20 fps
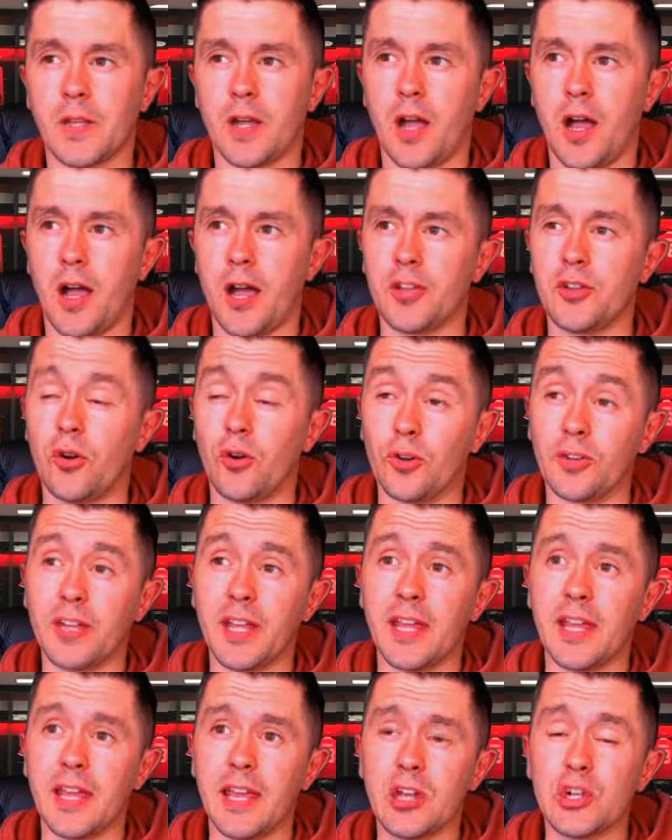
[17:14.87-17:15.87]
I don't
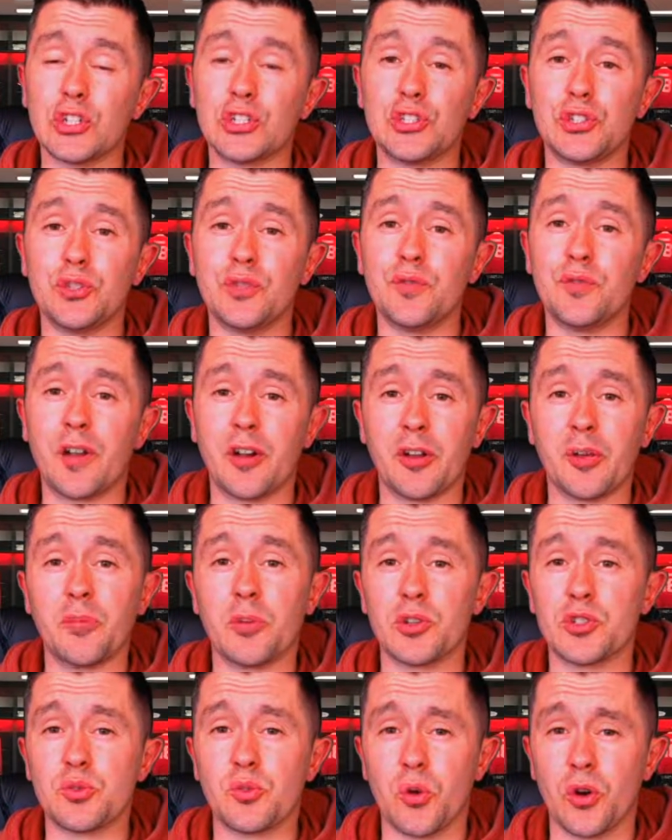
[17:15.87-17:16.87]
think he could do very
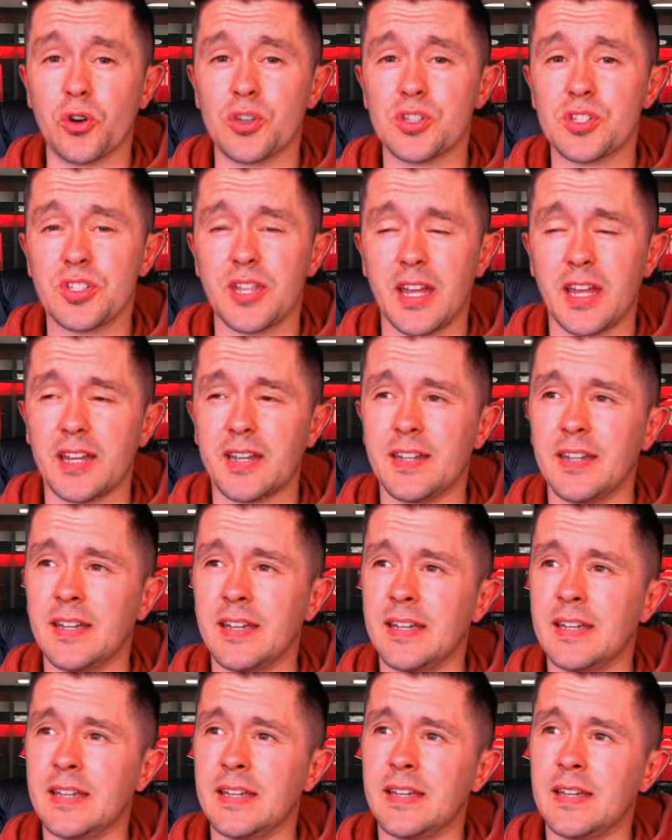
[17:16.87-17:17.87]
much worse than
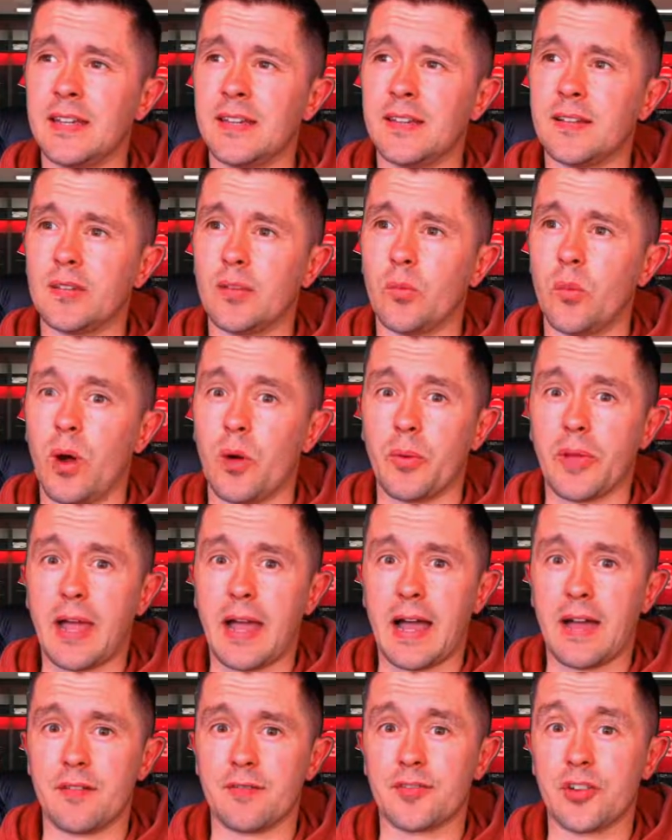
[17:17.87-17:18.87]
what we
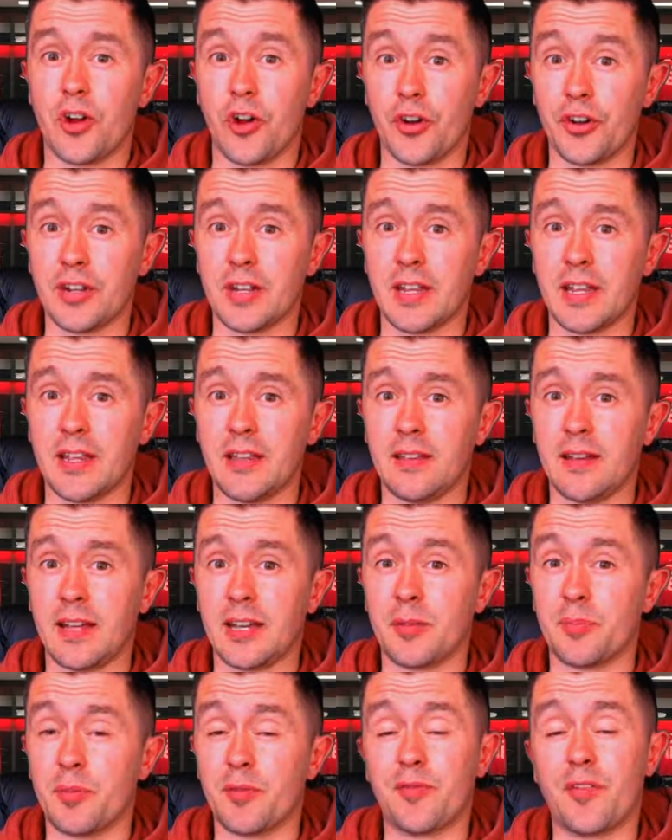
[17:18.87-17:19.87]
have currently and
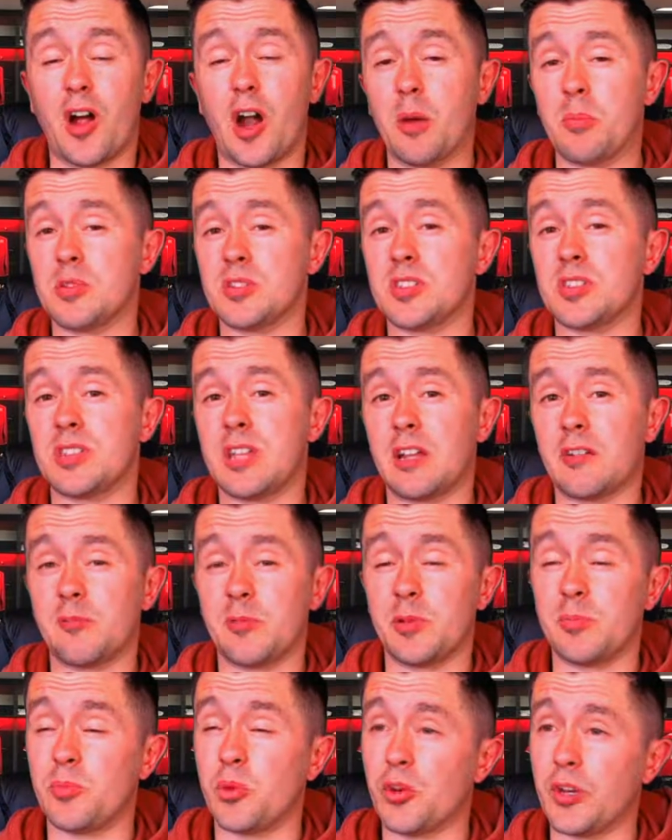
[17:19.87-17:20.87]
the performances that have
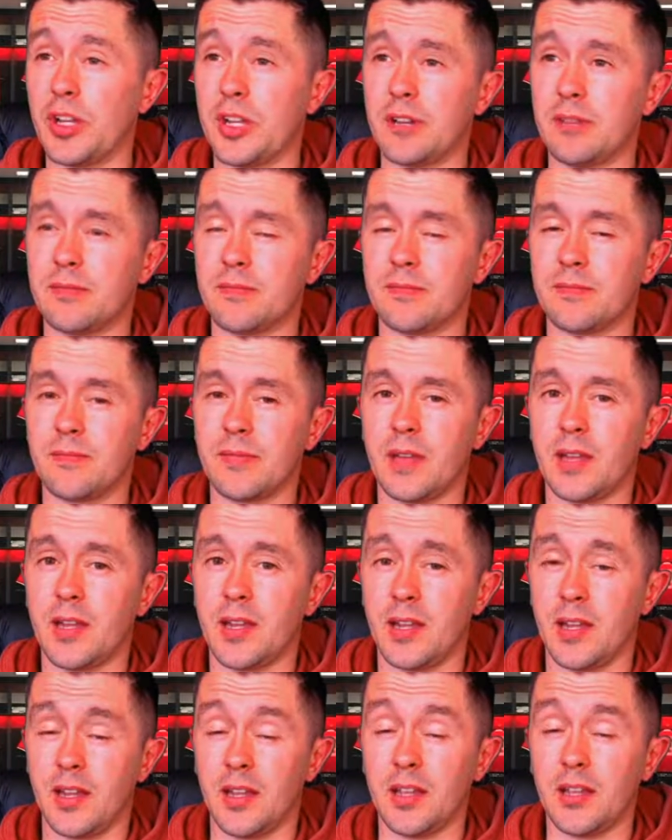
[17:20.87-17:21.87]
been put in
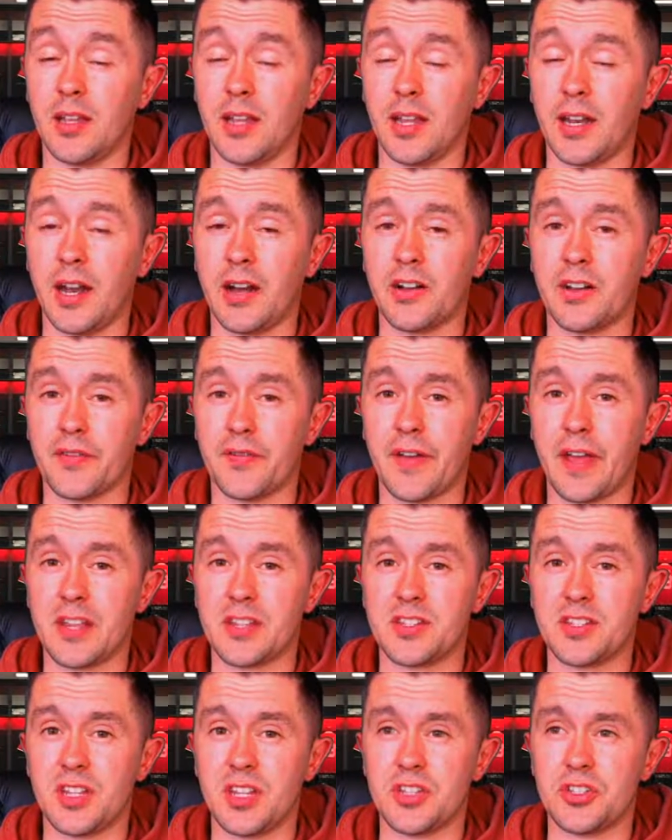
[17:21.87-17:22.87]
our
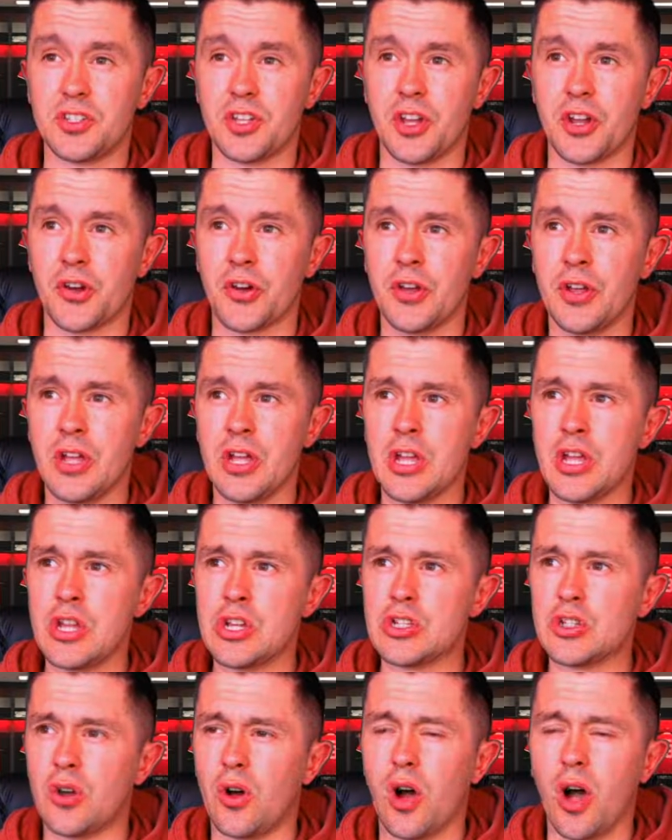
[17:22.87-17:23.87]
defence this year.
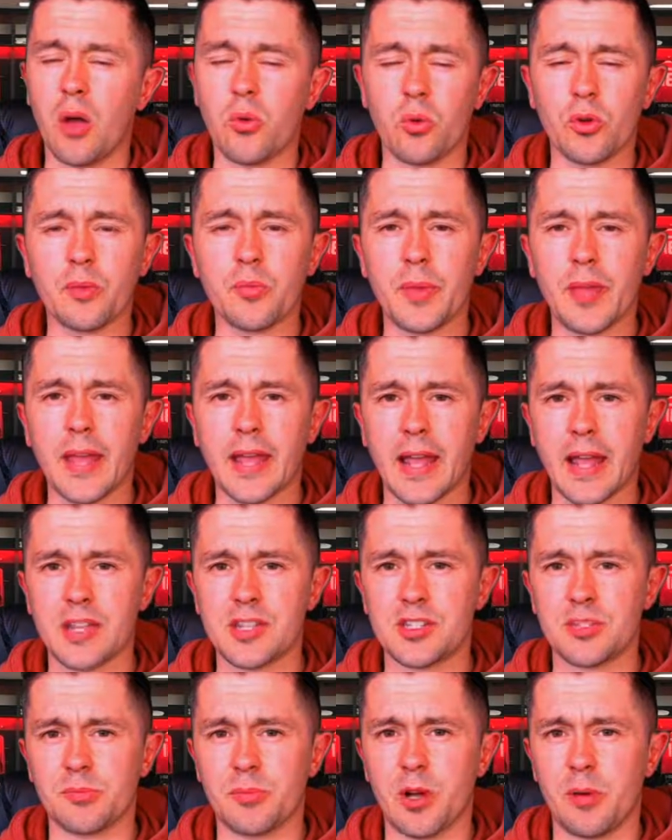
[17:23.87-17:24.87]
So I wouldn't be
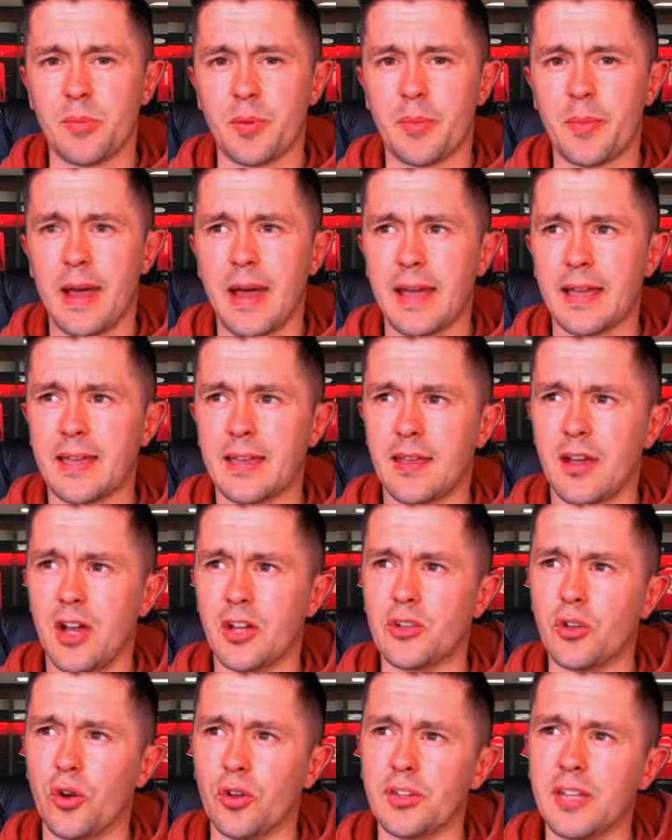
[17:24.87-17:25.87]
against him coming back. I
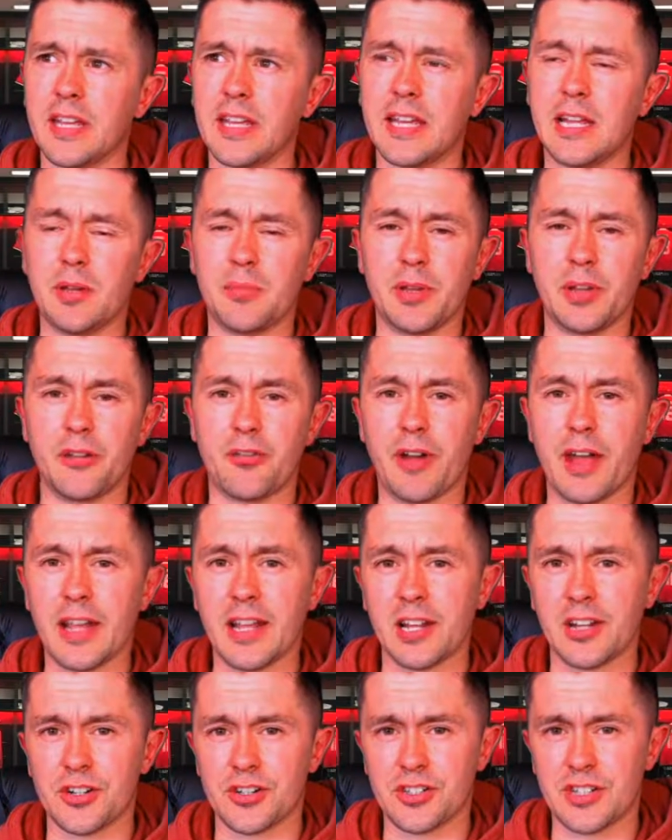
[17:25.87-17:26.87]
don't think he'll be a
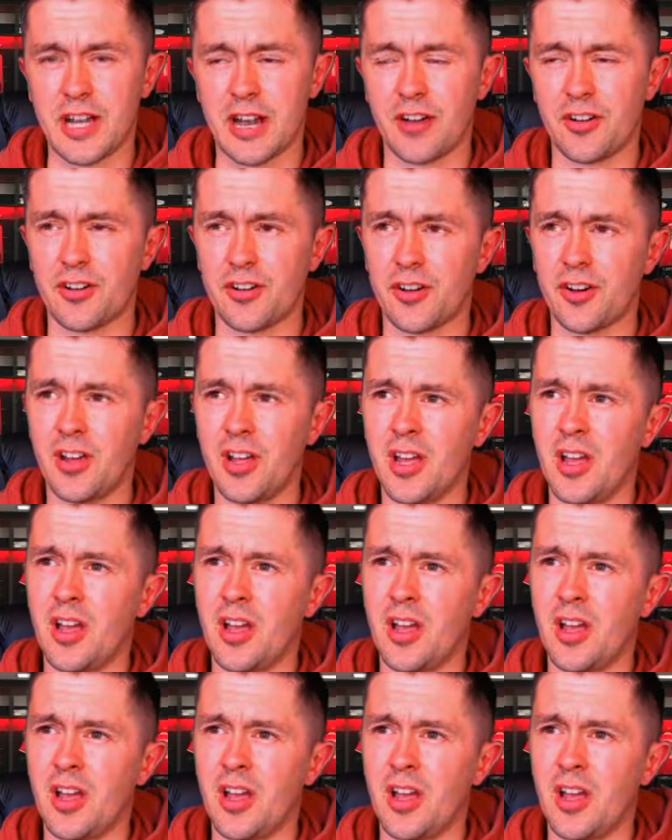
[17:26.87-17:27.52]
regular starter.